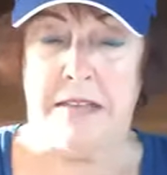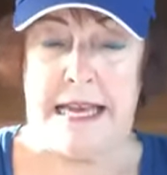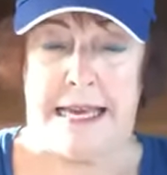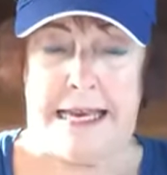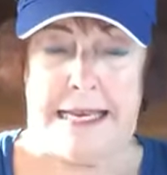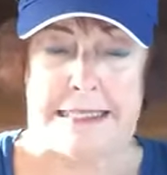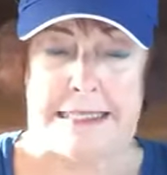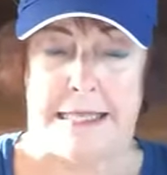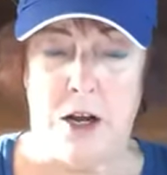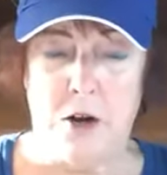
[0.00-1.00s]

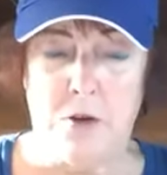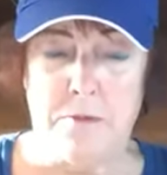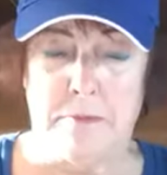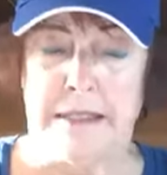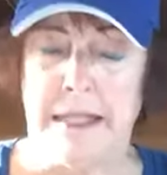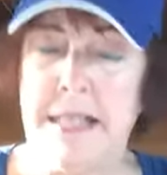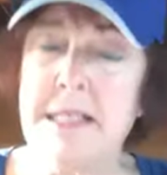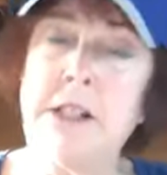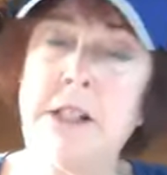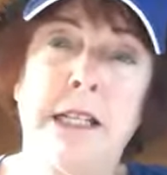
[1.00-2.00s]
Okay, so
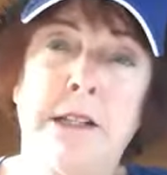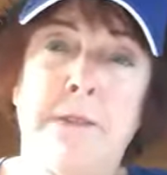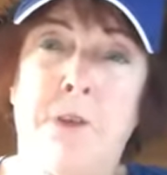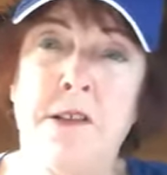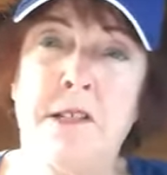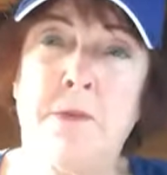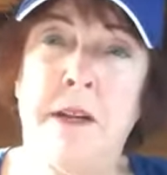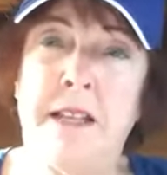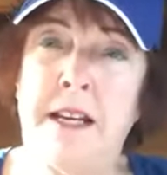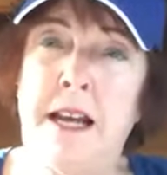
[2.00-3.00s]
let's look at the
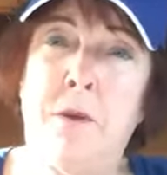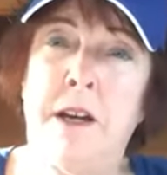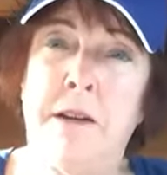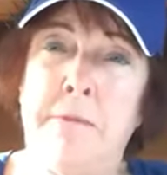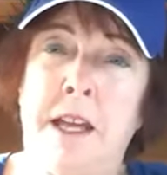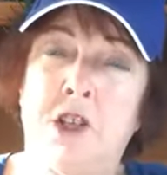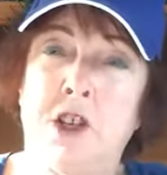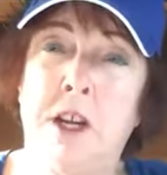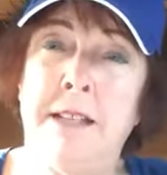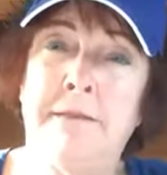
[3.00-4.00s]
first one that I want to
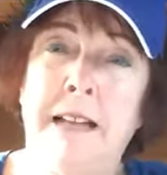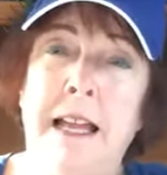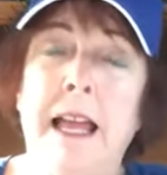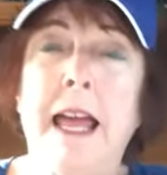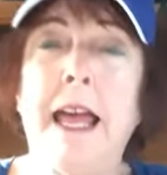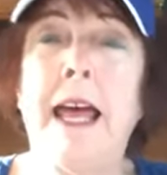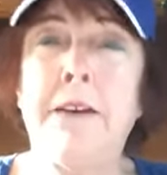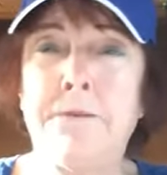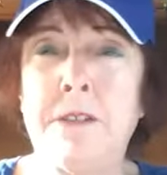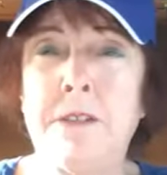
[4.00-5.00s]
mention
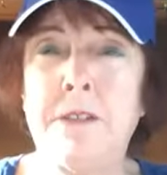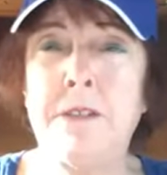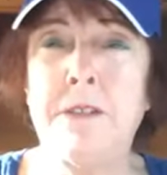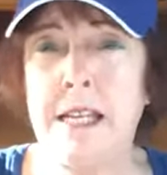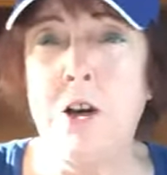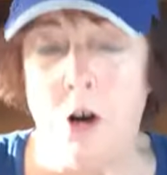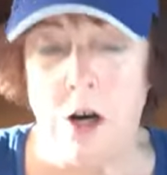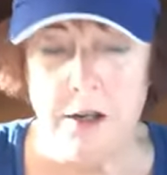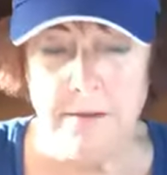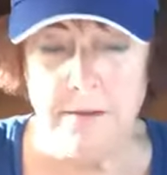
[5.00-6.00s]

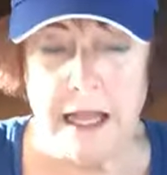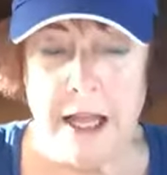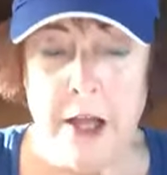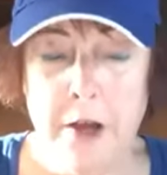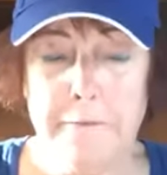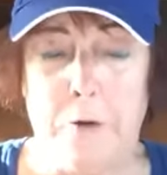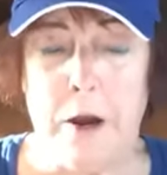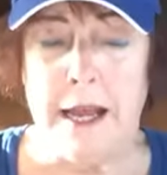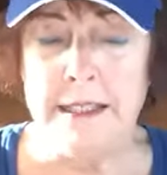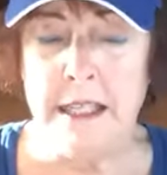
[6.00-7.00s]
FDR,
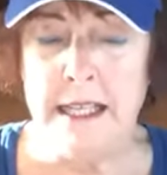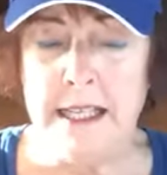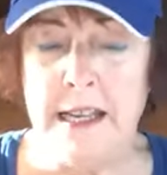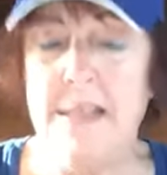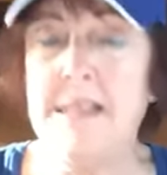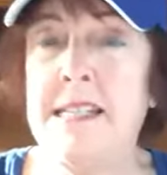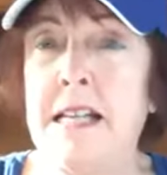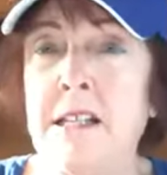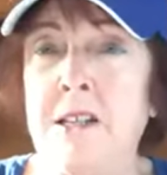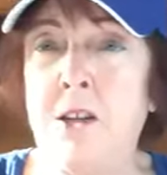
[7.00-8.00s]
Franklin
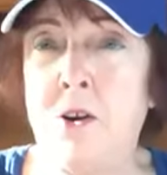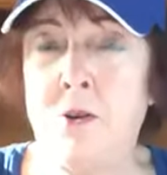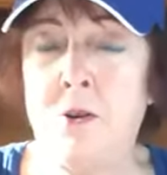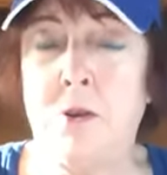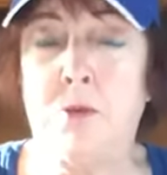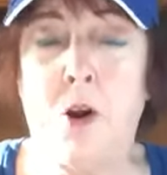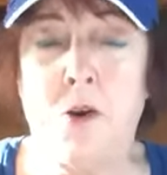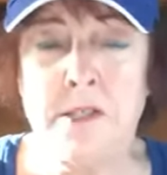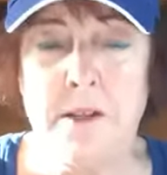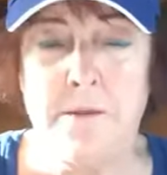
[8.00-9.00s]
Delano
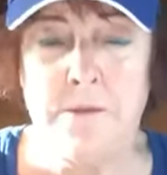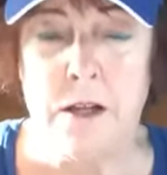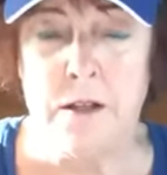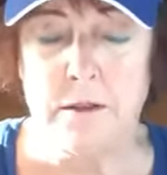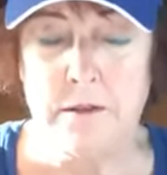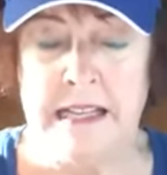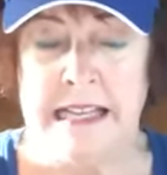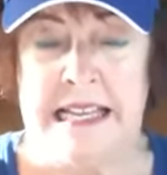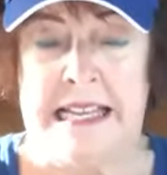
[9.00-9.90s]
Roosevelt.